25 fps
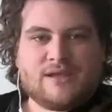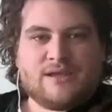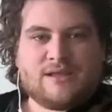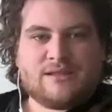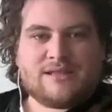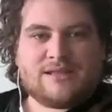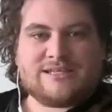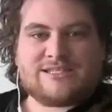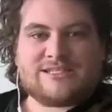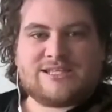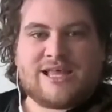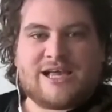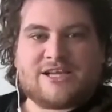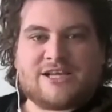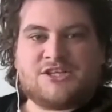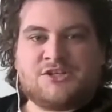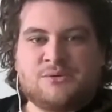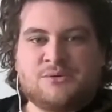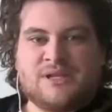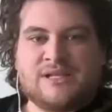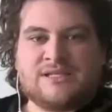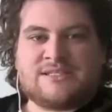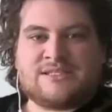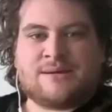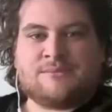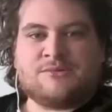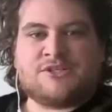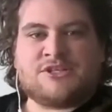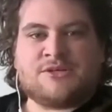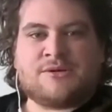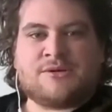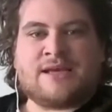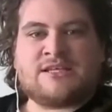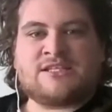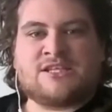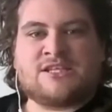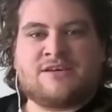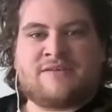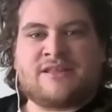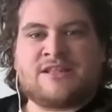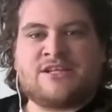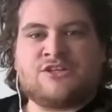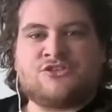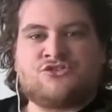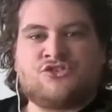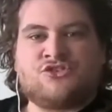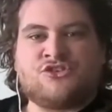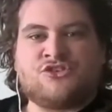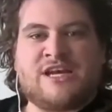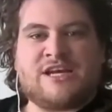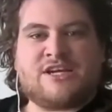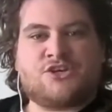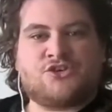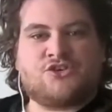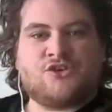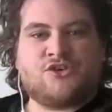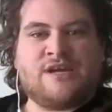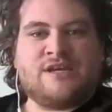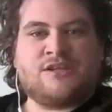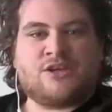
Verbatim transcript: This lecture will attempt to excavate this trajectory